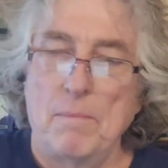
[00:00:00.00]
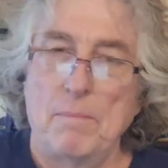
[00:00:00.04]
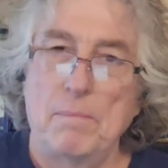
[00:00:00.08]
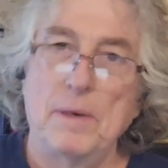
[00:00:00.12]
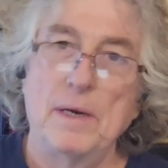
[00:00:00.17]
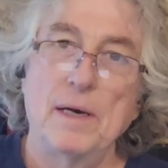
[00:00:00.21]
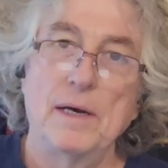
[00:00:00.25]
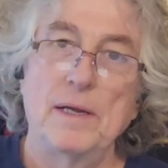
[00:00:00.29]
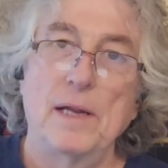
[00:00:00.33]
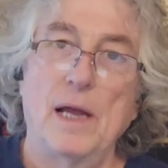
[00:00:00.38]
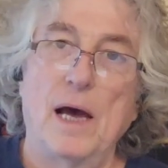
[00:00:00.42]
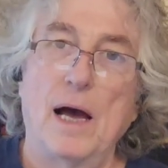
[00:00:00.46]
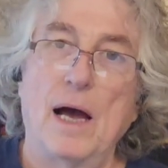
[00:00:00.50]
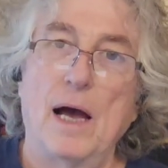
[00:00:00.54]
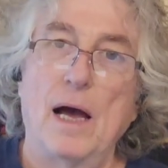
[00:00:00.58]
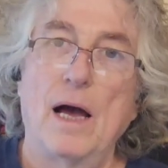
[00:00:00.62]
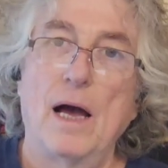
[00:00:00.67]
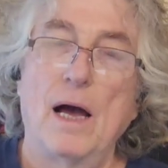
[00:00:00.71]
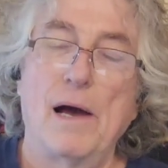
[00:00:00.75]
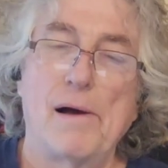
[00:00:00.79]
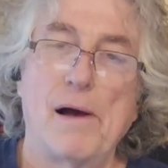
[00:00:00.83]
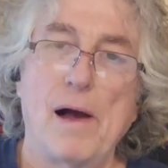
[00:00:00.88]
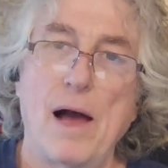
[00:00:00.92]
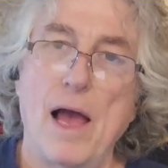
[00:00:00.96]
But
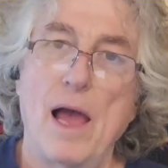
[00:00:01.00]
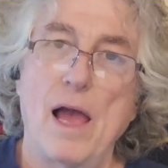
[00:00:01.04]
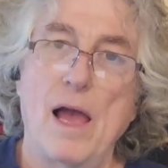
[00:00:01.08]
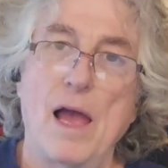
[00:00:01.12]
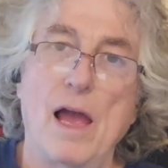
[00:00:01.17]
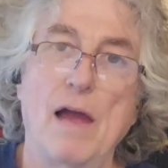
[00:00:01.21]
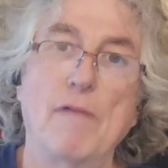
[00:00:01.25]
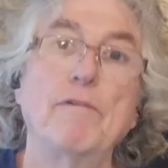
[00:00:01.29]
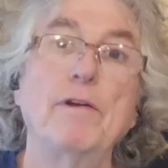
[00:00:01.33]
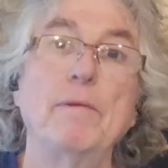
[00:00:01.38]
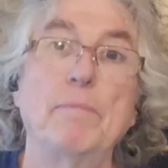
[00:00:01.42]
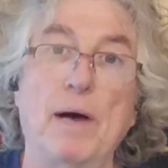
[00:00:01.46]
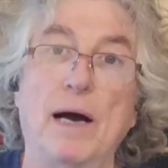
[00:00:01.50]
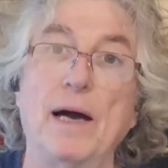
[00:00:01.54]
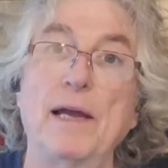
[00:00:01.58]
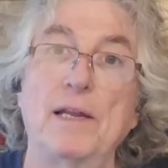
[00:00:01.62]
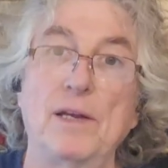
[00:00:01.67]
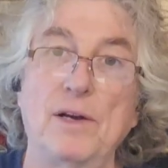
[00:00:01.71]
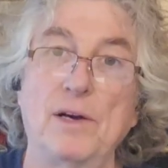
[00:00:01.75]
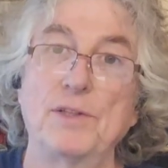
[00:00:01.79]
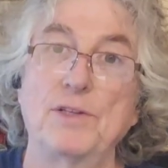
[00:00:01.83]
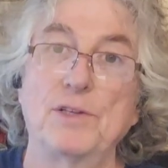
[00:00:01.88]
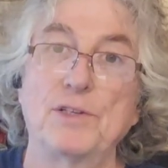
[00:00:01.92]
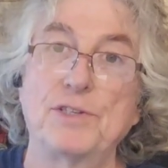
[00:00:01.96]

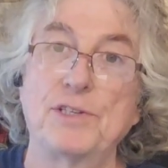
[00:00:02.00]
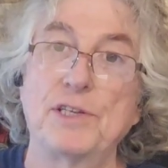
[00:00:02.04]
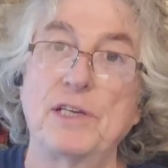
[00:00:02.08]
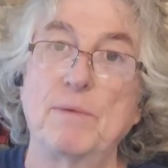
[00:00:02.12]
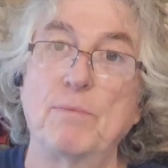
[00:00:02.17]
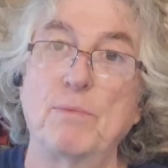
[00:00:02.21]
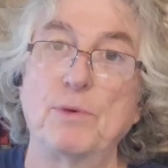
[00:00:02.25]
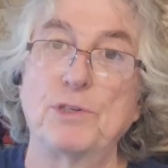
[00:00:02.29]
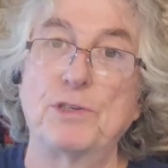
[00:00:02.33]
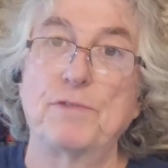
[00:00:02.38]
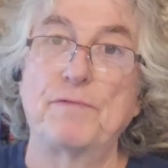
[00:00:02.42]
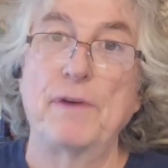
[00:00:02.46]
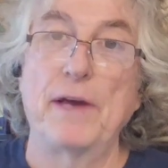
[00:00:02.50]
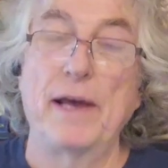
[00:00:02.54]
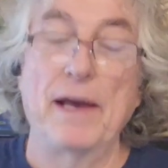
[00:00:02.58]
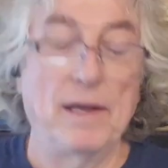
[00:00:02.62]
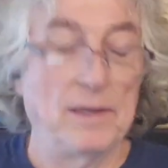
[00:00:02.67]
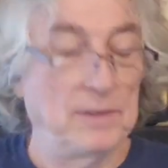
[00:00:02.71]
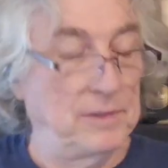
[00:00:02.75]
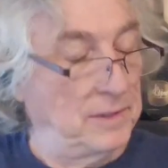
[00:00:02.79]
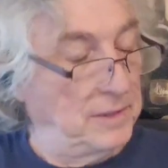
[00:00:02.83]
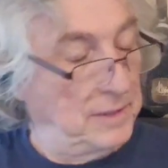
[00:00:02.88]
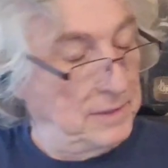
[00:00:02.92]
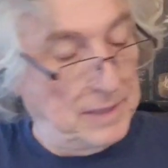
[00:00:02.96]
everybody on this team was
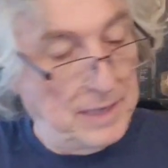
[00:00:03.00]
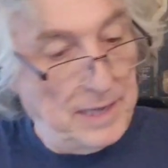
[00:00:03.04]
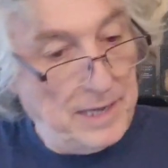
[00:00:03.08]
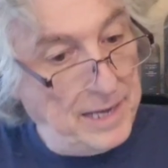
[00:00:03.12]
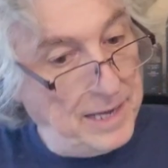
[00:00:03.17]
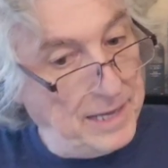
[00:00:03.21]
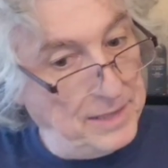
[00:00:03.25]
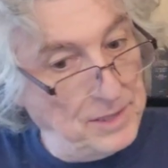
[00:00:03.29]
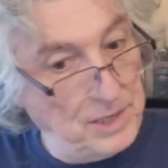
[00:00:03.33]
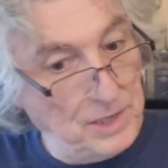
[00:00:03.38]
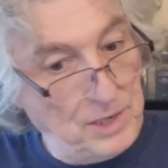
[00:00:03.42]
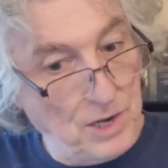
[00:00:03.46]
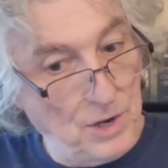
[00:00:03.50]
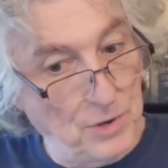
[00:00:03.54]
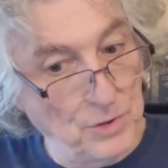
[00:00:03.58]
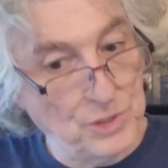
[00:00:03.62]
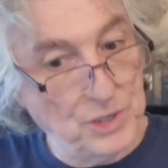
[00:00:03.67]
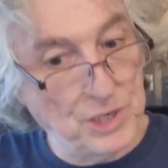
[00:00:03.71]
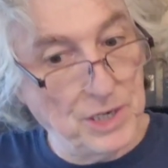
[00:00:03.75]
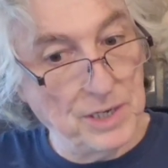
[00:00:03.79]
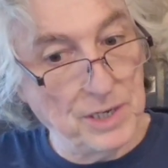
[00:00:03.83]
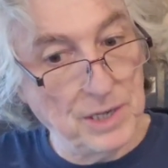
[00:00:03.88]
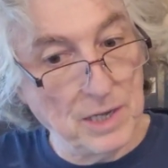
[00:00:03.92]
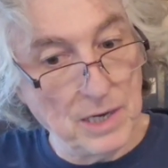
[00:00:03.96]
failed. And the
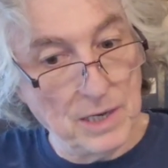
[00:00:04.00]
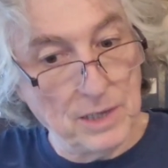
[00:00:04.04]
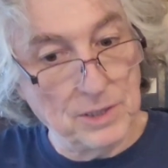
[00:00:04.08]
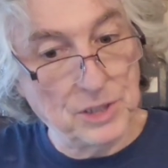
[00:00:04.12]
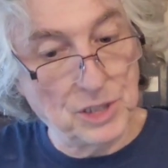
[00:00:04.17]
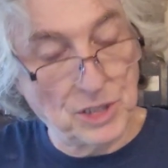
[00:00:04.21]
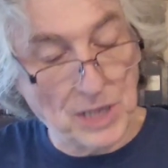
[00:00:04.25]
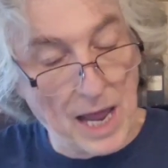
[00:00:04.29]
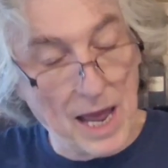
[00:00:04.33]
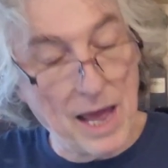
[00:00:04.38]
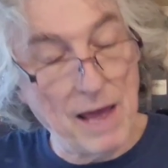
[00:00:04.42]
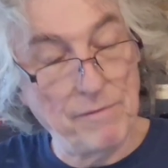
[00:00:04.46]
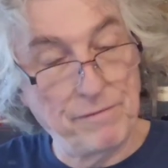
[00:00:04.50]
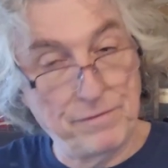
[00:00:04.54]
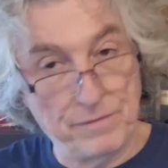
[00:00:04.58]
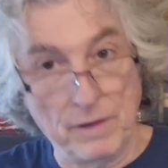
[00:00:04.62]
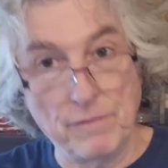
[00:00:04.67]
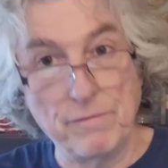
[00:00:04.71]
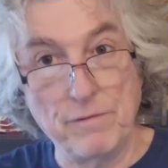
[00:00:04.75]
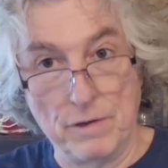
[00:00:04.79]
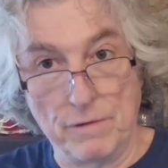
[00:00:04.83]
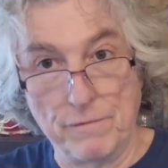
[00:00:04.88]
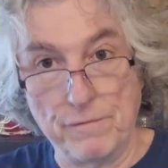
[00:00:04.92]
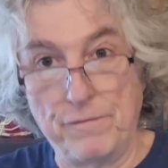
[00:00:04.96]
coaching staff
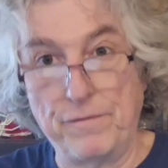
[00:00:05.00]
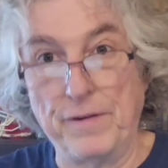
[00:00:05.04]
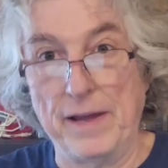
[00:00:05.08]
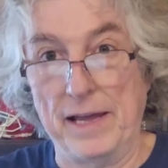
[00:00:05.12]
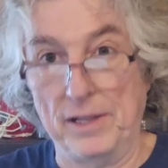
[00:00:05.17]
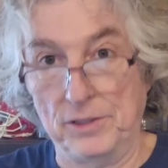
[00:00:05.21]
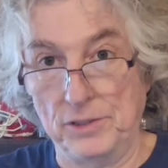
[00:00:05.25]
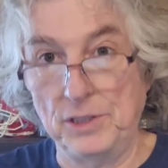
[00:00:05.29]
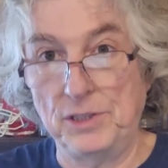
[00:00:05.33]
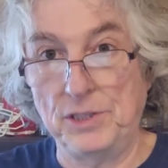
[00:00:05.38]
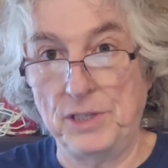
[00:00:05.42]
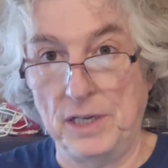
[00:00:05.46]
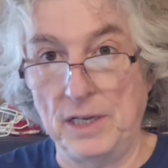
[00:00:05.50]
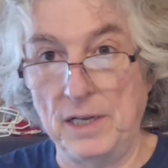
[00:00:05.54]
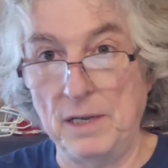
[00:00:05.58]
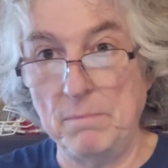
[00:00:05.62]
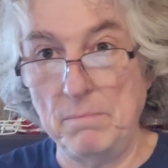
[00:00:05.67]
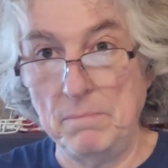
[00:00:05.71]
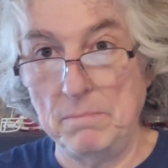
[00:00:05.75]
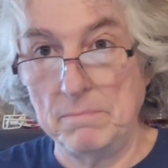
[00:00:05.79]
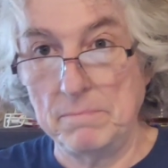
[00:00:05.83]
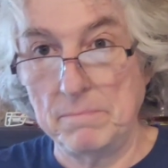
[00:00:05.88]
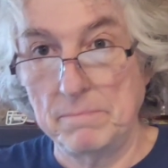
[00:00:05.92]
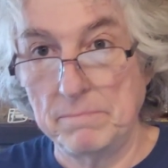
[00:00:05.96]
failed the
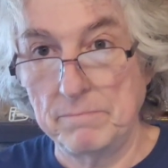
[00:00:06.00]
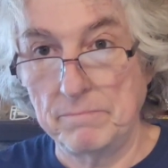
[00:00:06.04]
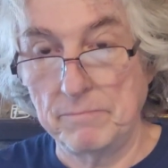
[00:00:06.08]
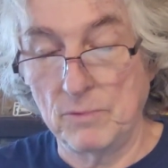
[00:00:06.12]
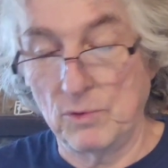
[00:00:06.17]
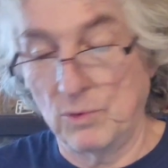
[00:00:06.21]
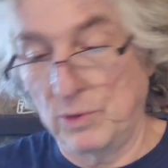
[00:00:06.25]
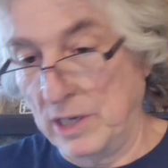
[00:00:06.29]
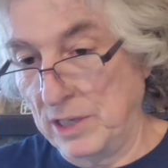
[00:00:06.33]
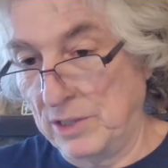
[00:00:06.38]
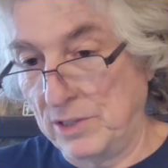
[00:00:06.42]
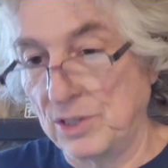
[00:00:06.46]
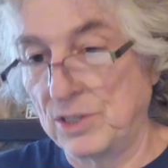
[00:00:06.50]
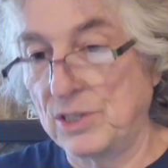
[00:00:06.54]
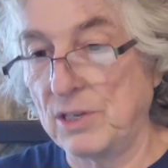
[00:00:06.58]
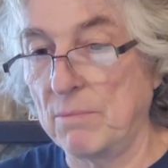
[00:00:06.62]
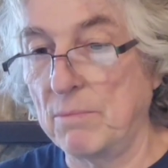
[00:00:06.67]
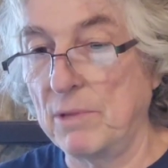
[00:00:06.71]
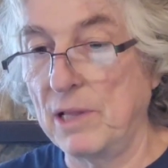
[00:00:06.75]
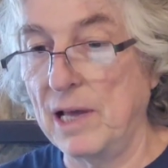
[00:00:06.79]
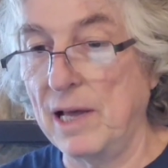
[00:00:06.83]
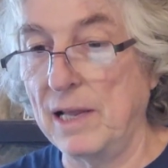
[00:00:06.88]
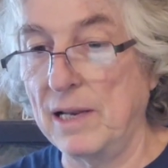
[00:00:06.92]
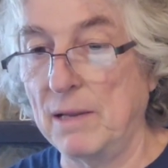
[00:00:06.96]
team. We'll get to
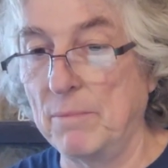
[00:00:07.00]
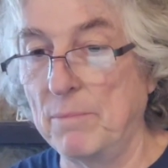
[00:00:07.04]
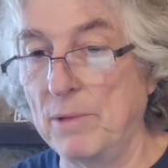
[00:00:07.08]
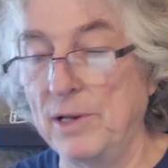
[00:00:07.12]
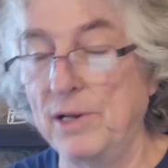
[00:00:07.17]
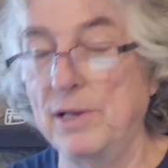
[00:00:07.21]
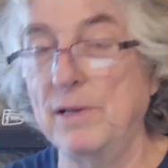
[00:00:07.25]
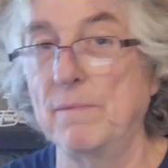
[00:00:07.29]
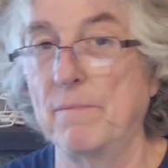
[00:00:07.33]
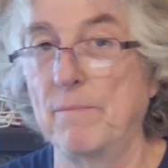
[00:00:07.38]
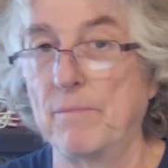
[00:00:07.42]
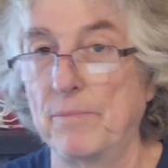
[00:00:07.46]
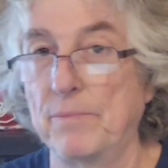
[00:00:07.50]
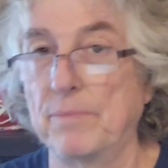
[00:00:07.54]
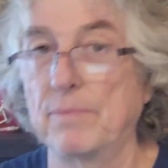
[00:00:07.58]
some of that in a minute.